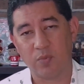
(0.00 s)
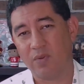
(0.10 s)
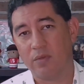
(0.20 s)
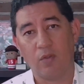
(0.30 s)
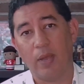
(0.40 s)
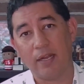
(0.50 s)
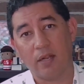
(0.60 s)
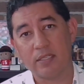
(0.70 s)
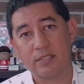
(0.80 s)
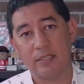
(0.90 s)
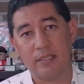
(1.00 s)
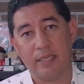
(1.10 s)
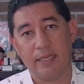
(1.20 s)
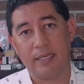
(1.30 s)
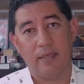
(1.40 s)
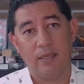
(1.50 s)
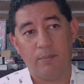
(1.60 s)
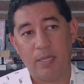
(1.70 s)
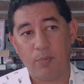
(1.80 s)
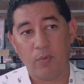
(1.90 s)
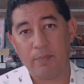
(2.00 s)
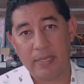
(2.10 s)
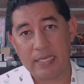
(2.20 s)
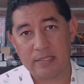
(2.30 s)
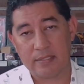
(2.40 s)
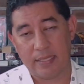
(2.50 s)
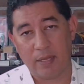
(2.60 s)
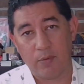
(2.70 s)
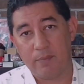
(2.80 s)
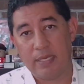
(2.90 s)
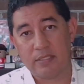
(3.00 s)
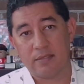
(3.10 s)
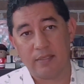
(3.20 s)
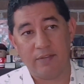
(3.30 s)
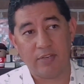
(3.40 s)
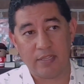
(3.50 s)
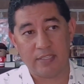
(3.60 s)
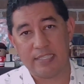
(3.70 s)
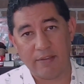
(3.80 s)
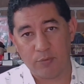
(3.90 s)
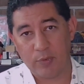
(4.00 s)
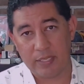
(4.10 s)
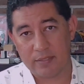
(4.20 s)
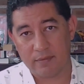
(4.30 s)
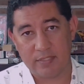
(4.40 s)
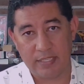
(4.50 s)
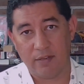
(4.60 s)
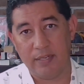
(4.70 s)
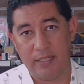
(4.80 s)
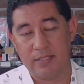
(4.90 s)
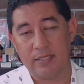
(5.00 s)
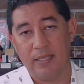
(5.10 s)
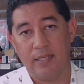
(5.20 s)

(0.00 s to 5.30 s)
Well, quite honestly, like, people would miss, and they would miss, even in the 7-week series,